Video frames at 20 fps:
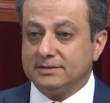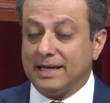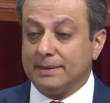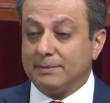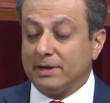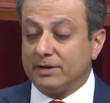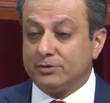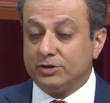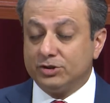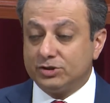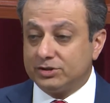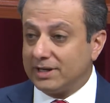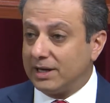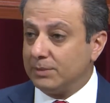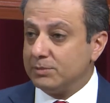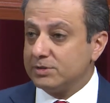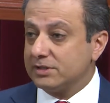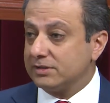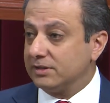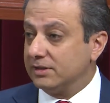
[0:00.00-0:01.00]
And my first
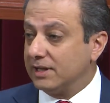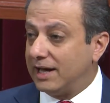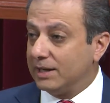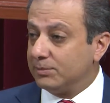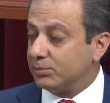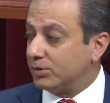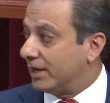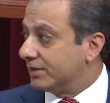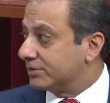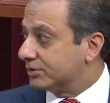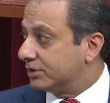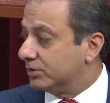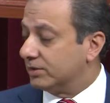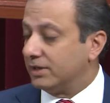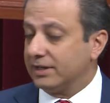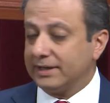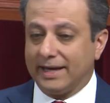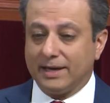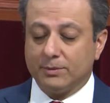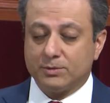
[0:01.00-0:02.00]
job was as a line prosecutor,
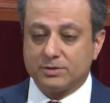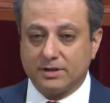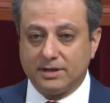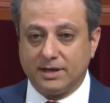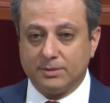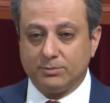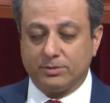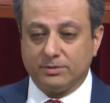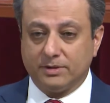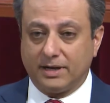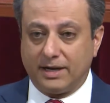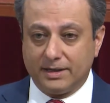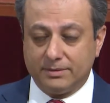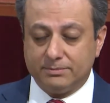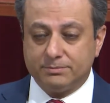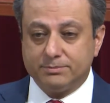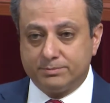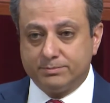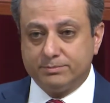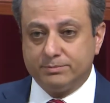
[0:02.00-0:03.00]
like Ann was a line,
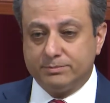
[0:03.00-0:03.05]
line